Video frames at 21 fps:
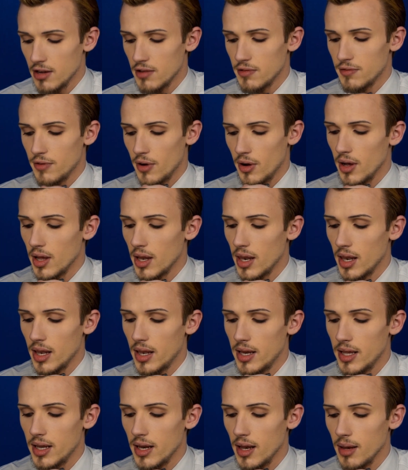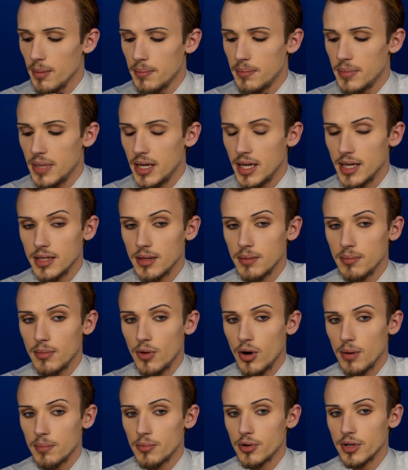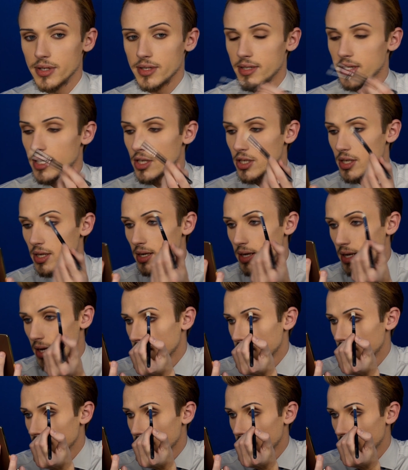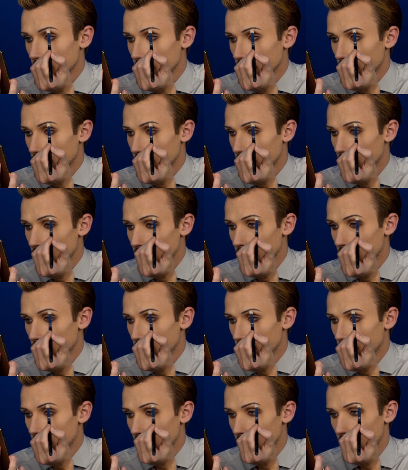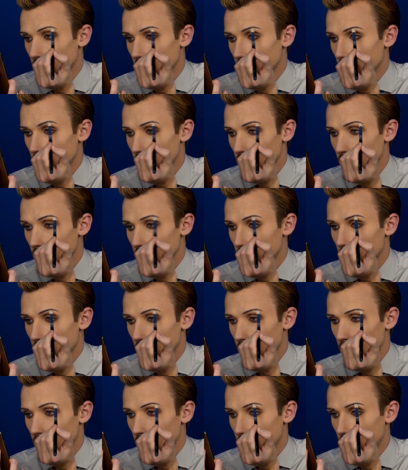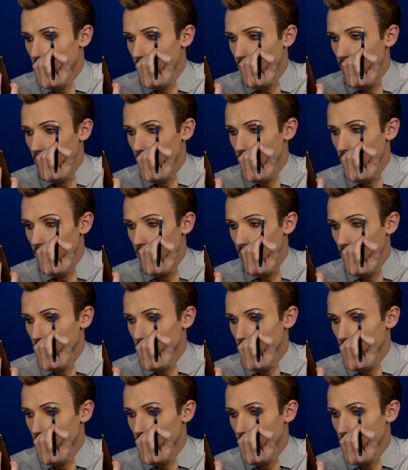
for a little bit more precision, and I'll go under the eyebrow